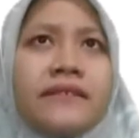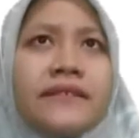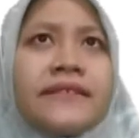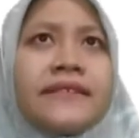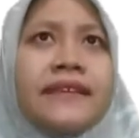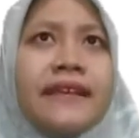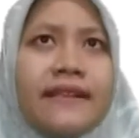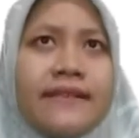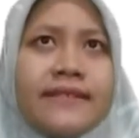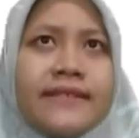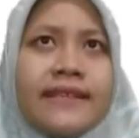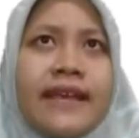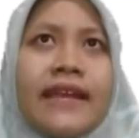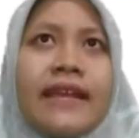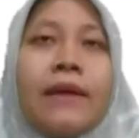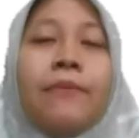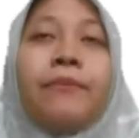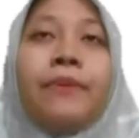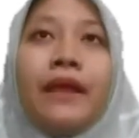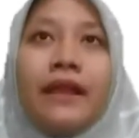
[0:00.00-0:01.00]
skills and
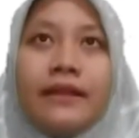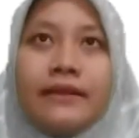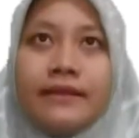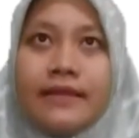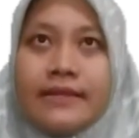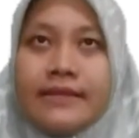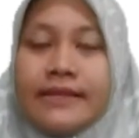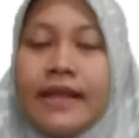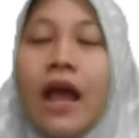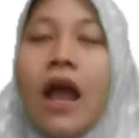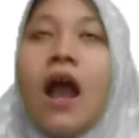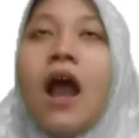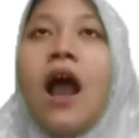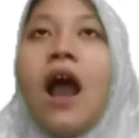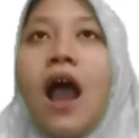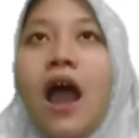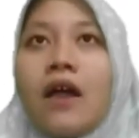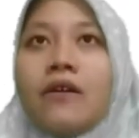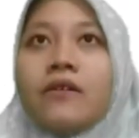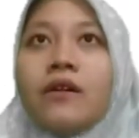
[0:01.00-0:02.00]
abilities
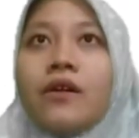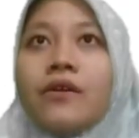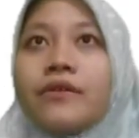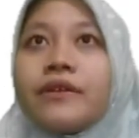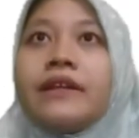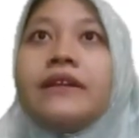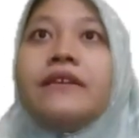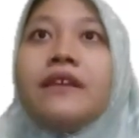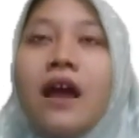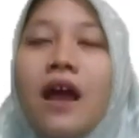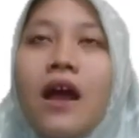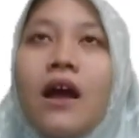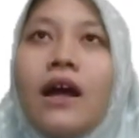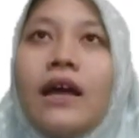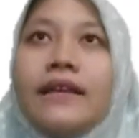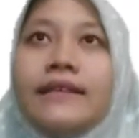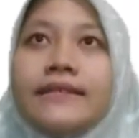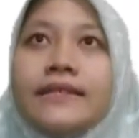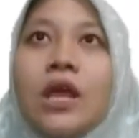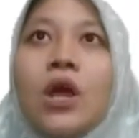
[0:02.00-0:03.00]
are
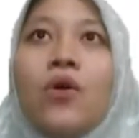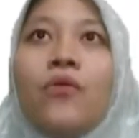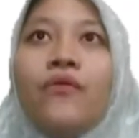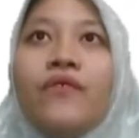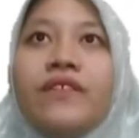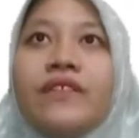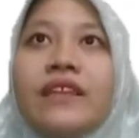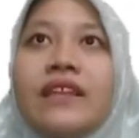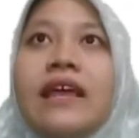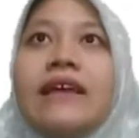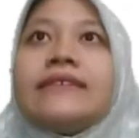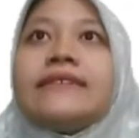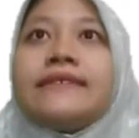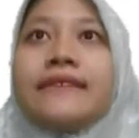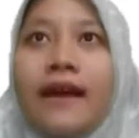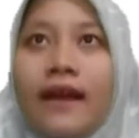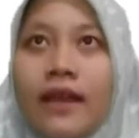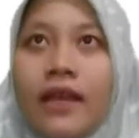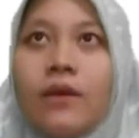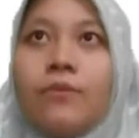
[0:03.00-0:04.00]
organized within a
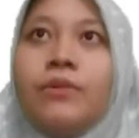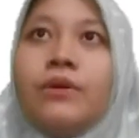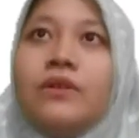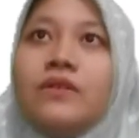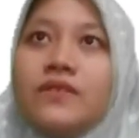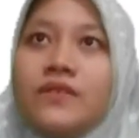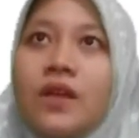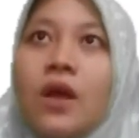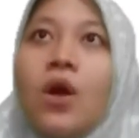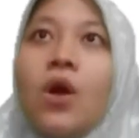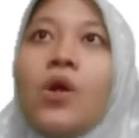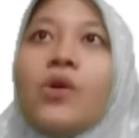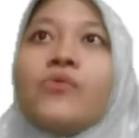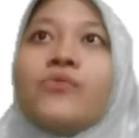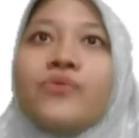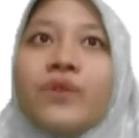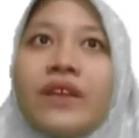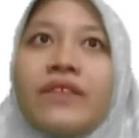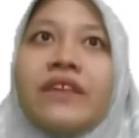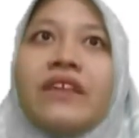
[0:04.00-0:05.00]
syllabus or
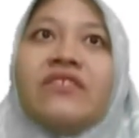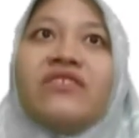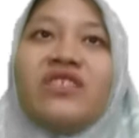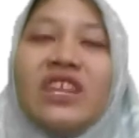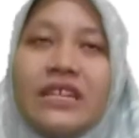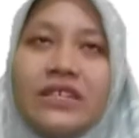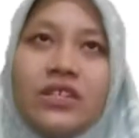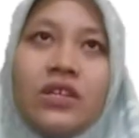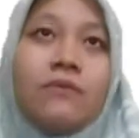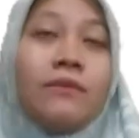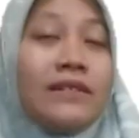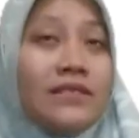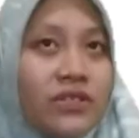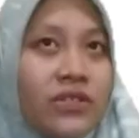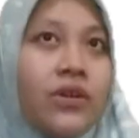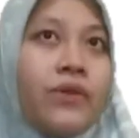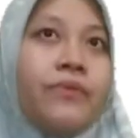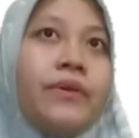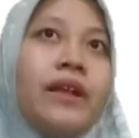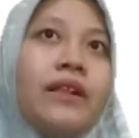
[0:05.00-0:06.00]
within teaching
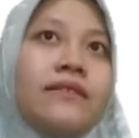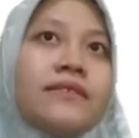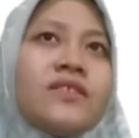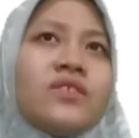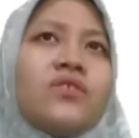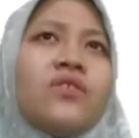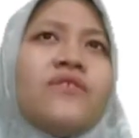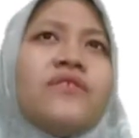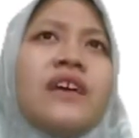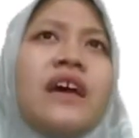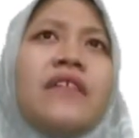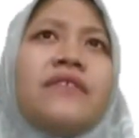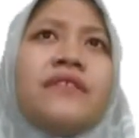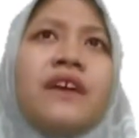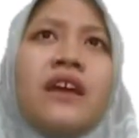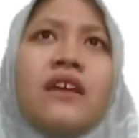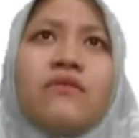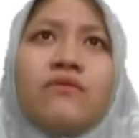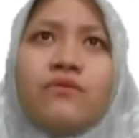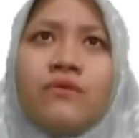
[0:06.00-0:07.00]
materials so that
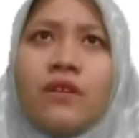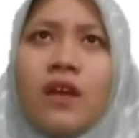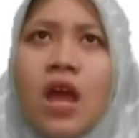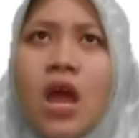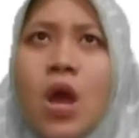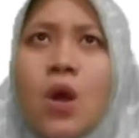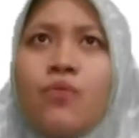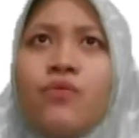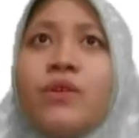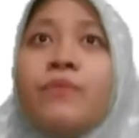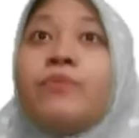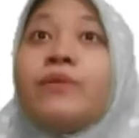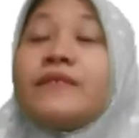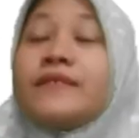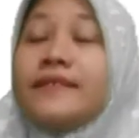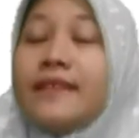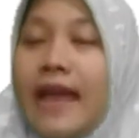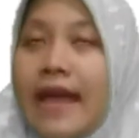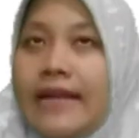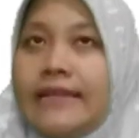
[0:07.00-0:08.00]
they
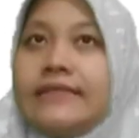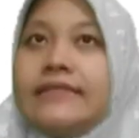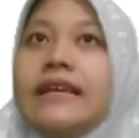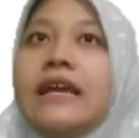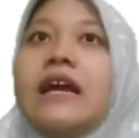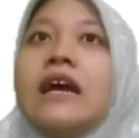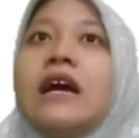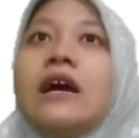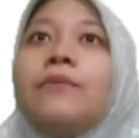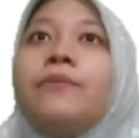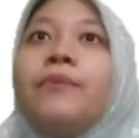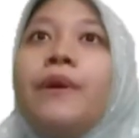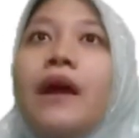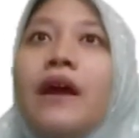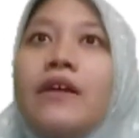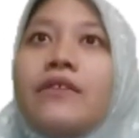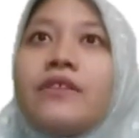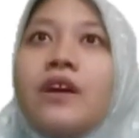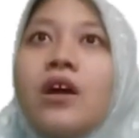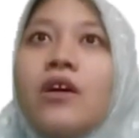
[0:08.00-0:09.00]
represent a
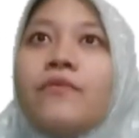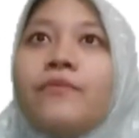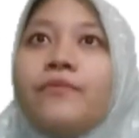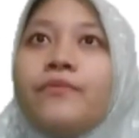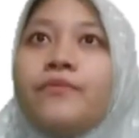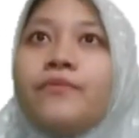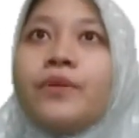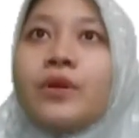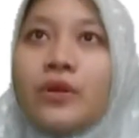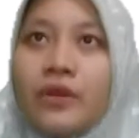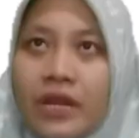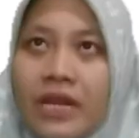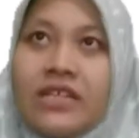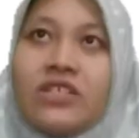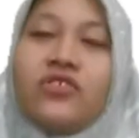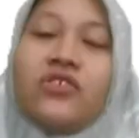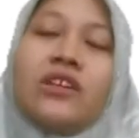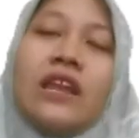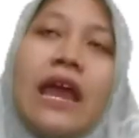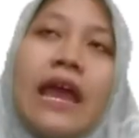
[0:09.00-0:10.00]
path of
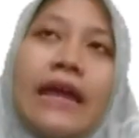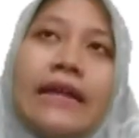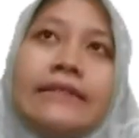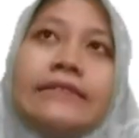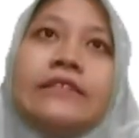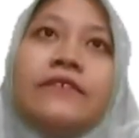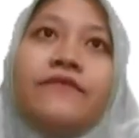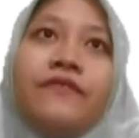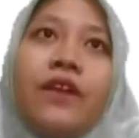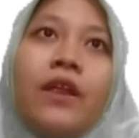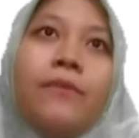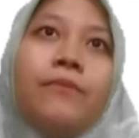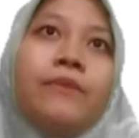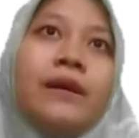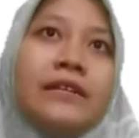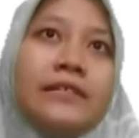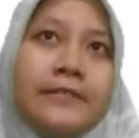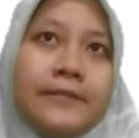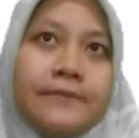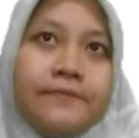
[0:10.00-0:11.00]
progression and
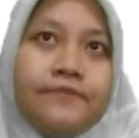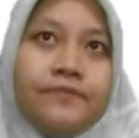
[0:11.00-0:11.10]
development.